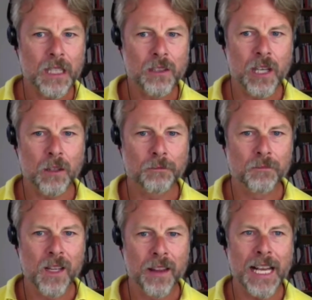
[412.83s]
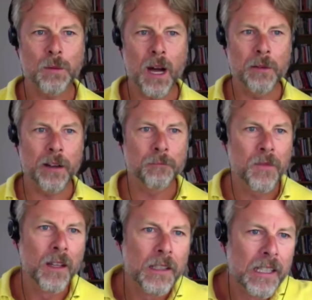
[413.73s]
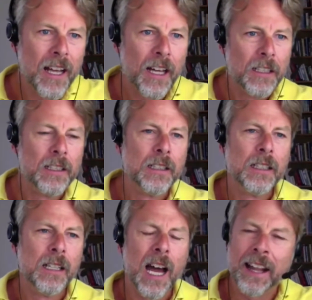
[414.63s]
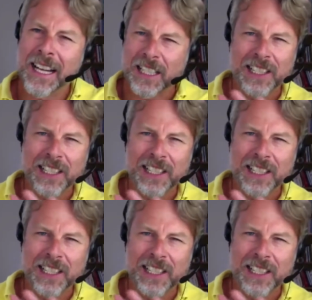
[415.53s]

So that's what I'm doing. And as I